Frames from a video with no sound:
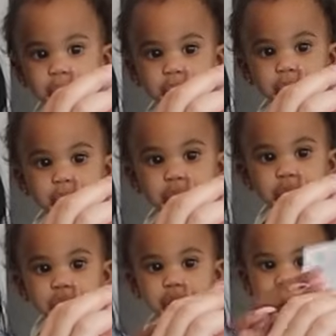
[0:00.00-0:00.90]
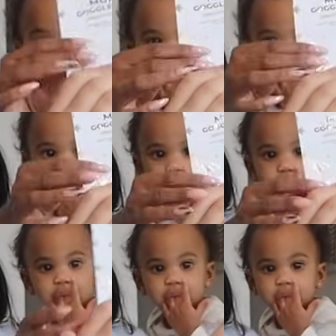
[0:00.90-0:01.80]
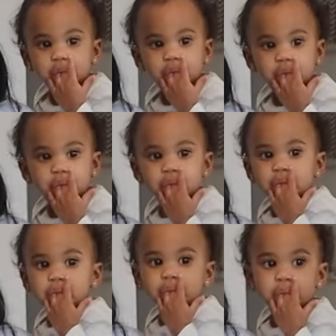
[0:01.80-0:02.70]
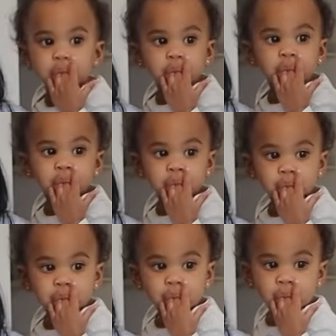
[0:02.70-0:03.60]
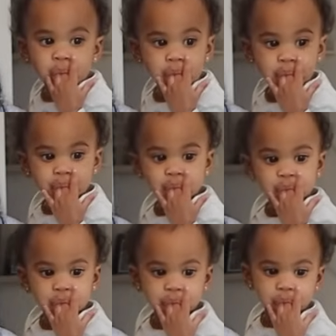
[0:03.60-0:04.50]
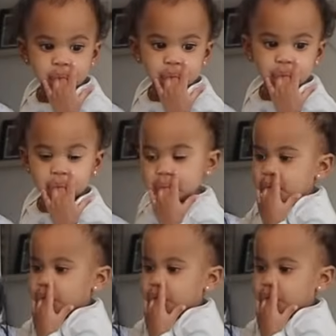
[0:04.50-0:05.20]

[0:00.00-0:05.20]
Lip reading: [no speech]